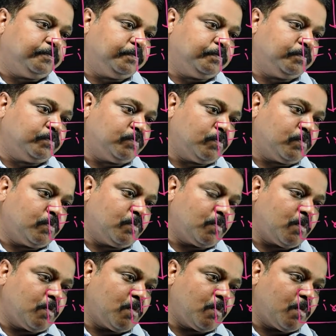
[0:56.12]

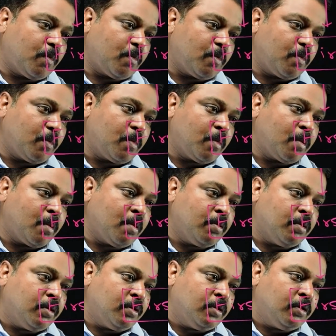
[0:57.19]

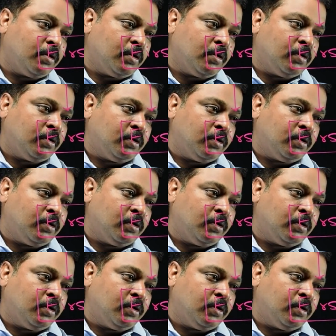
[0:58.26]
No one is speaking in this clip.